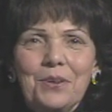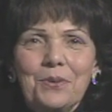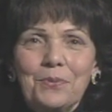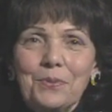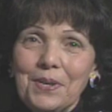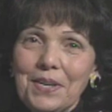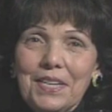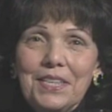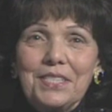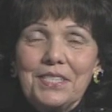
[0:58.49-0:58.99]

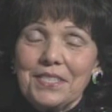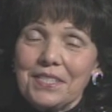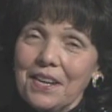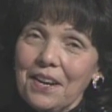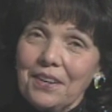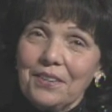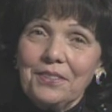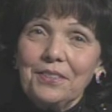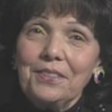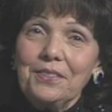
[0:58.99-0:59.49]
when he
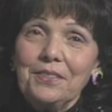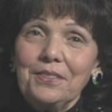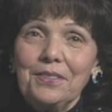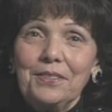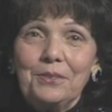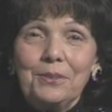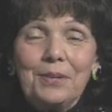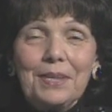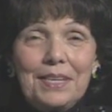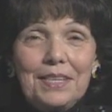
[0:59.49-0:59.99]
started
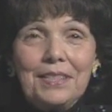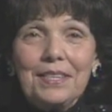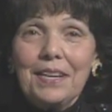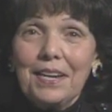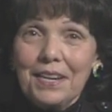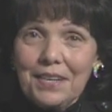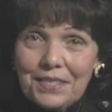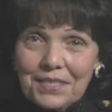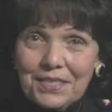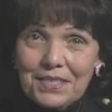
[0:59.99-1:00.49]
to lead
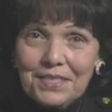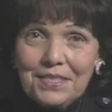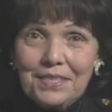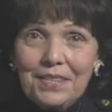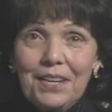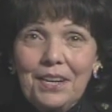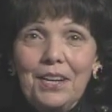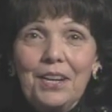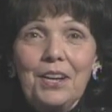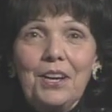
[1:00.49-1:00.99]
us
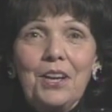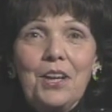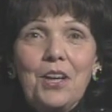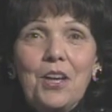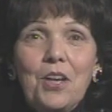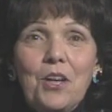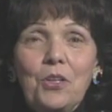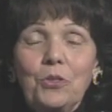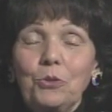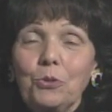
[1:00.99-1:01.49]

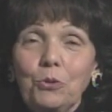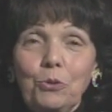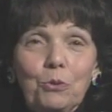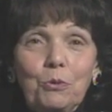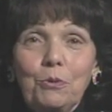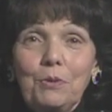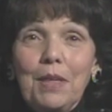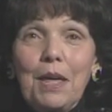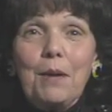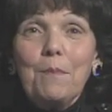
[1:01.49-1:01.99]
to
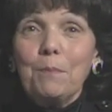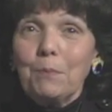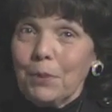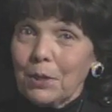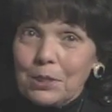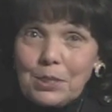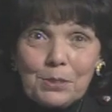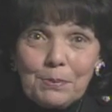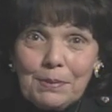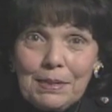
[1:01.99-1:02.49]
do the
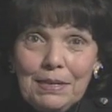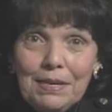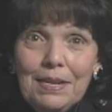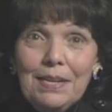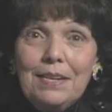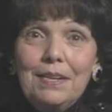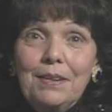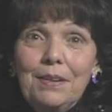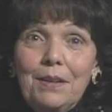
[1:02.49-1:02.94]
impossible.